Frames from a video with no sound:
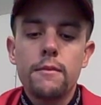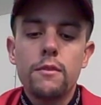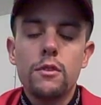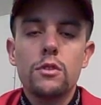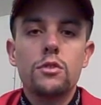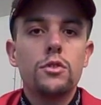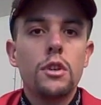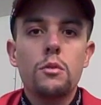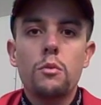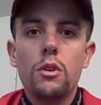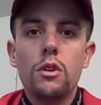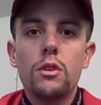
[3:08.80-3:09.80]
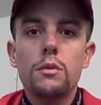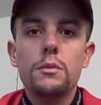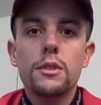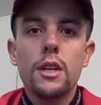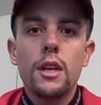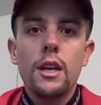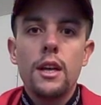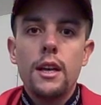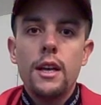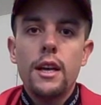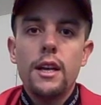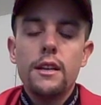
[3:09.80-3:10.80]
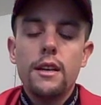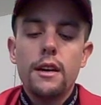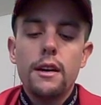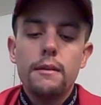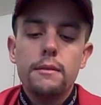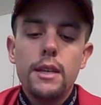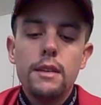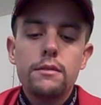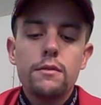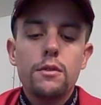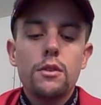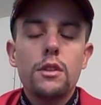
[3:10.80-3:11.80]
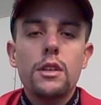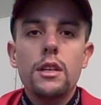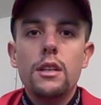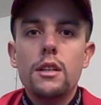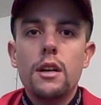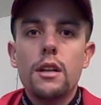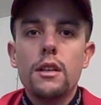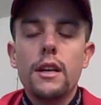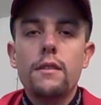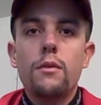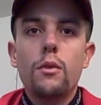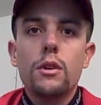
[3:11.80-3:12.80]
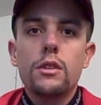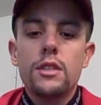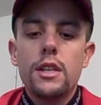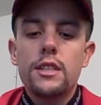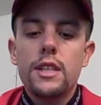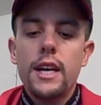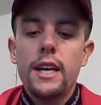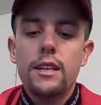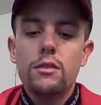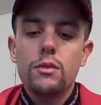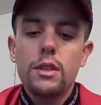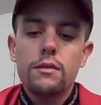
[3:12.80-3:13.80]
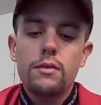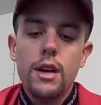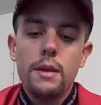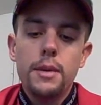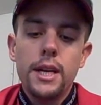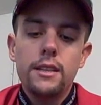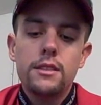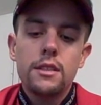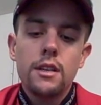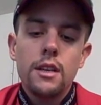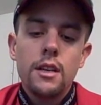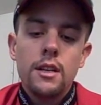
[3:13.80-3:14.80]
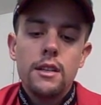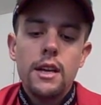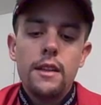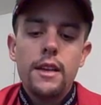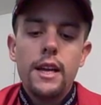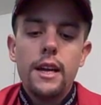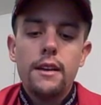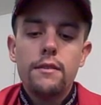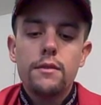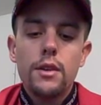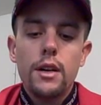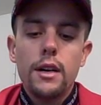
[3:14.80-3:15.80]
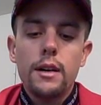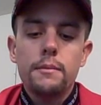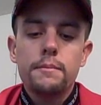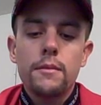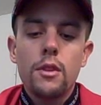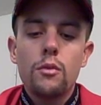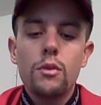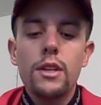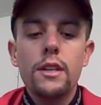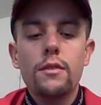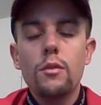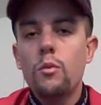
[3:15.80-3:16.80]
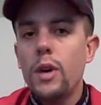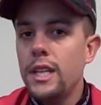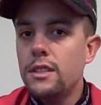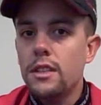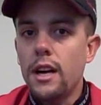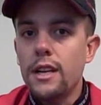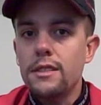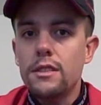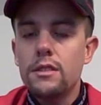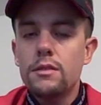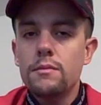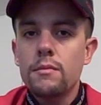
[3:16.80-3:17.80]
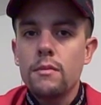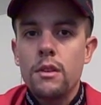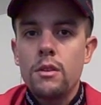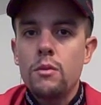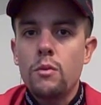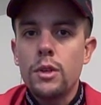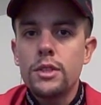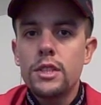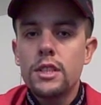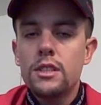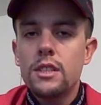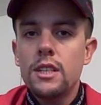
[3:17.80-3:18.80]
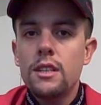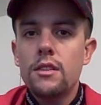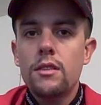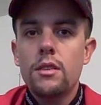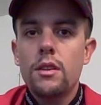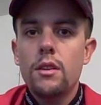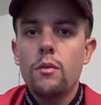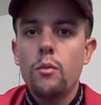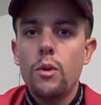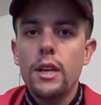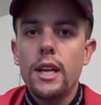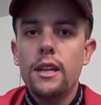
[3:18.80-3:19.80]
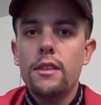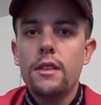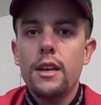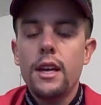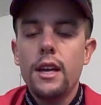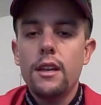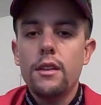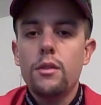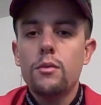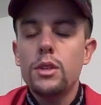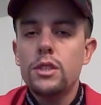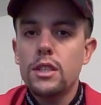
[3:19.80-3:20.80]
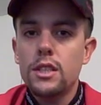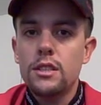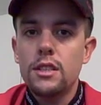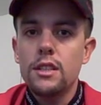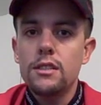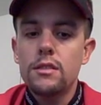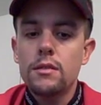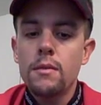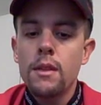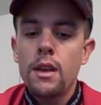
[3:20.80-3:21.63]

for trick worms, and even for the Lake Fork zigzag and ring fry baits. Now they have 3 different weight sizes, 1/16, 1/8, and 3/16,